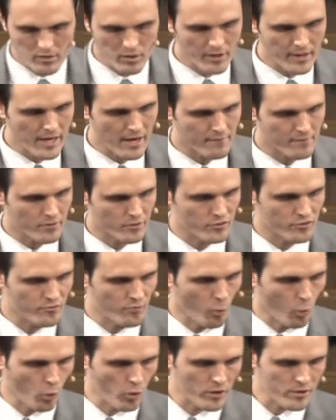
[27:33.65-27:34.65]
looking at verse
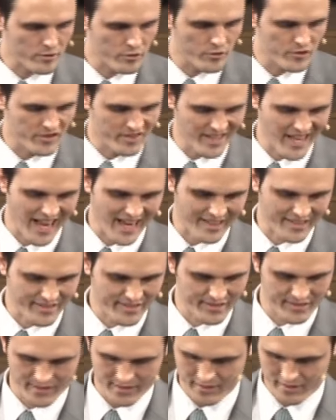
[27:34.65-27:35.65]
4 to
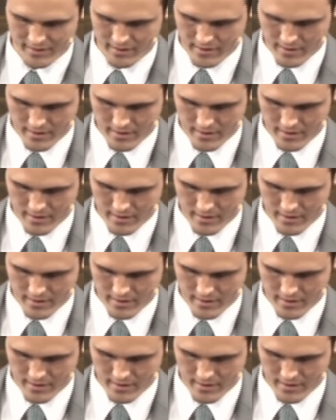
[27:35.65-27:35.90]
6.